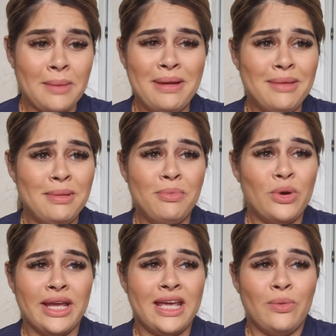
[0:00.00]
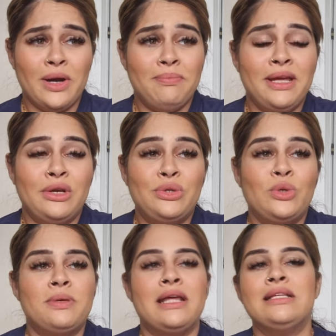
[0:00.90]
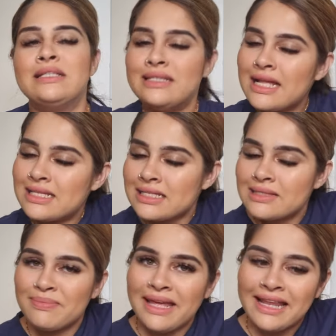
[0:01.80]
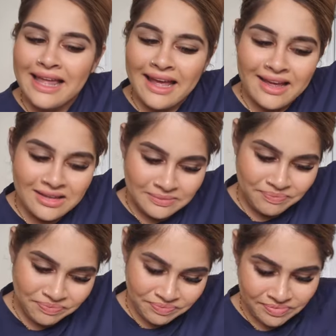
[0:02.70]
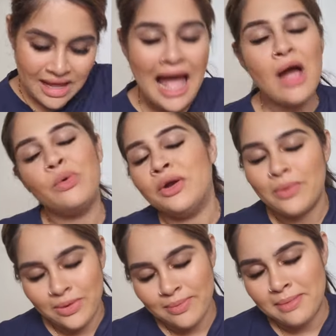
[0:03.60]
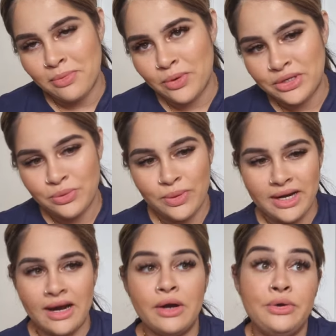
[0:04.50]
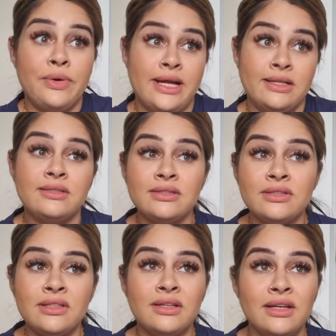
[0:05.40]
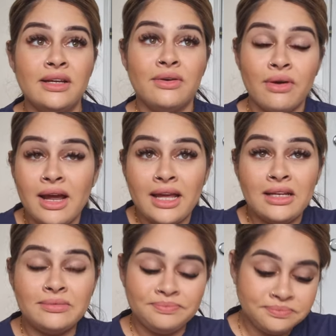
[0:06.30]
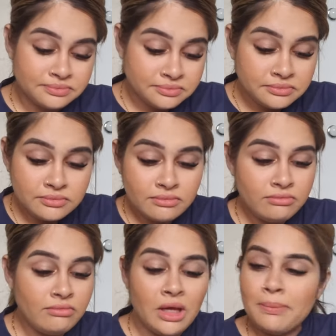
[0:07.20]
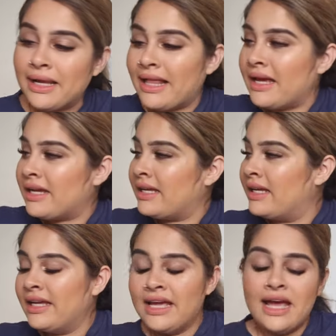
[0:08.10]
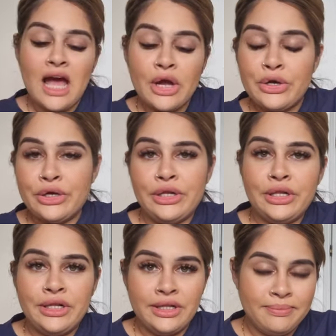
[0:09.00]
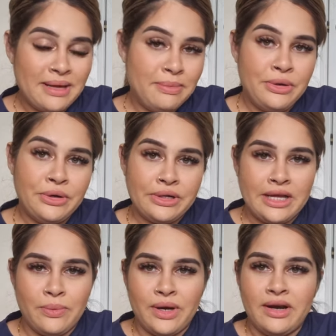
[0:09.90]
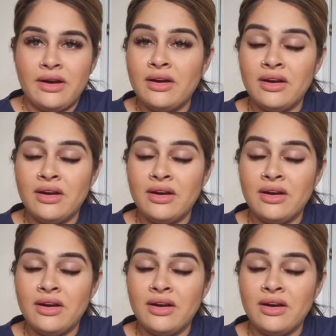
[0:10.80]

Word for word: Baby boy can wear pink too, but it just, that's just me. Like, I wouldn't want my boy to wear a dress, right? But like, a girl, baby girl can wear